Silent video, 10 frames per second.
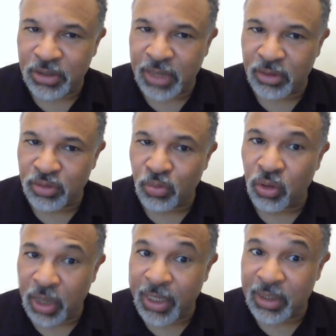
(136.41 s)
It sounds
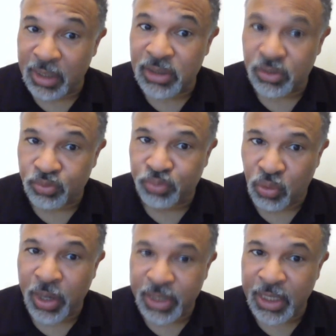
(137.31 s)
more like it's
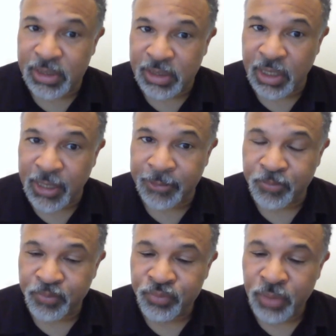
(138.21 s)
Poitier singing.
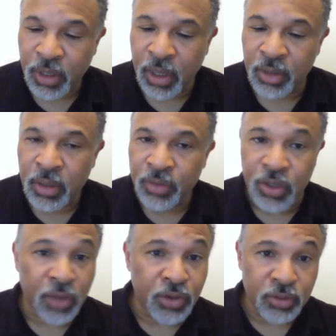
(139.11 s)

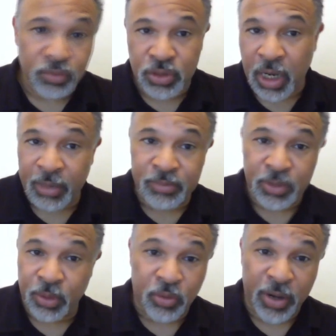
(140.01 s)
The other times
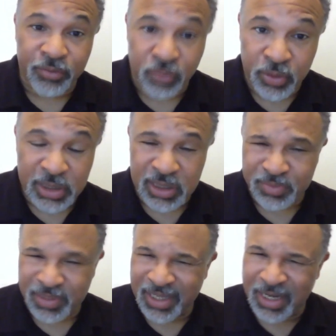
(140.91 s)
they were great voices,
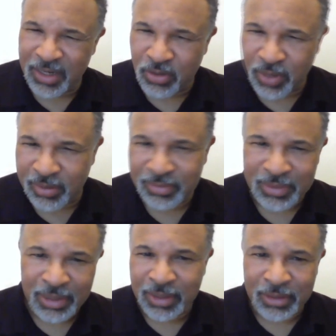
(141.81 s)
but they didn't quite,
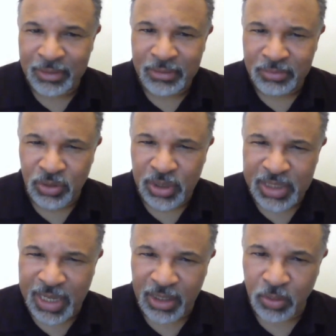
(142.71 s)
you could
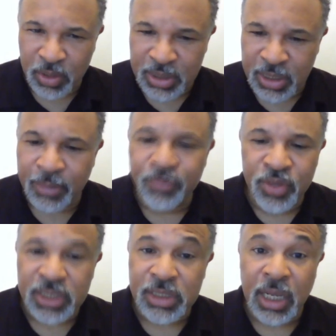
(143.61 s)
tell it wasn't him.
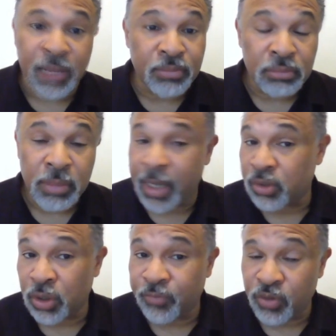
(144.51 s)
This time,
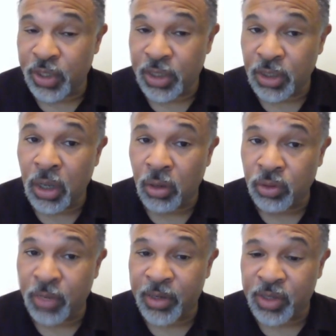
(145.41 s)
actually, if you didn't know,
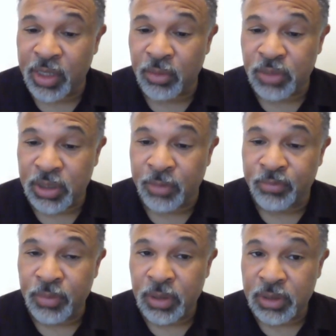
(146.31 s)
you might think it was
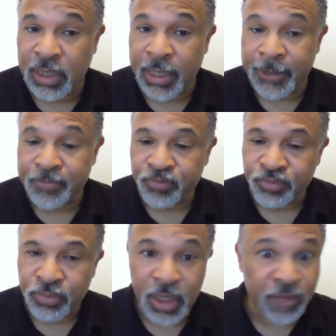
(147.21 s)
him singing,
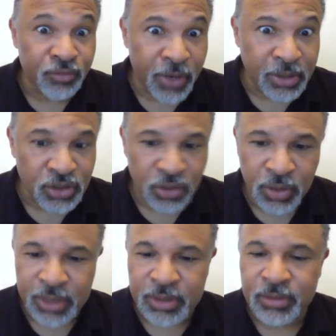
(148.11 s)
in French no
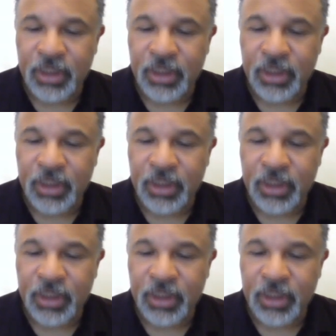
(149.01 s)
less.